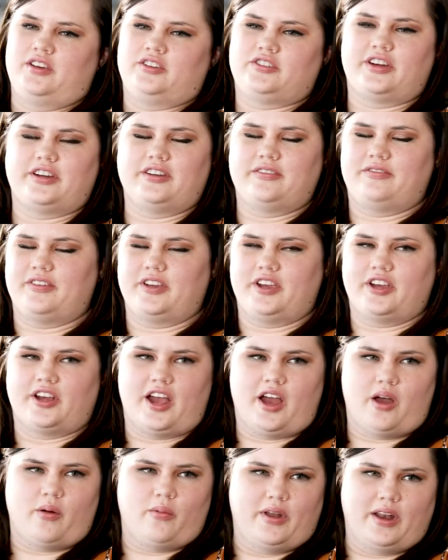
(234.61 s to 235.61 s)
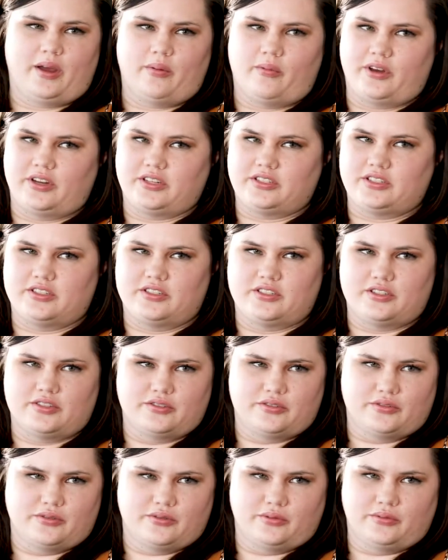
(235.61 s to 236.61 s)
trying to figure out what I wanted to
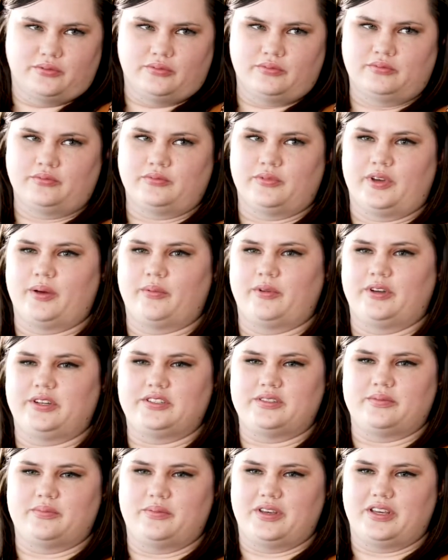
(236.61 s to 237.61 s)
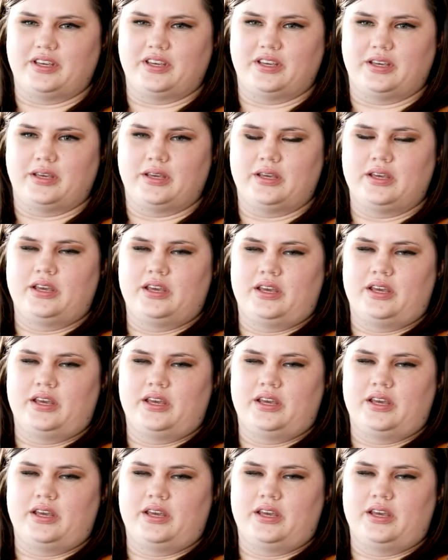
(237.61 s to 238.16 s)
do, where I wanted to be,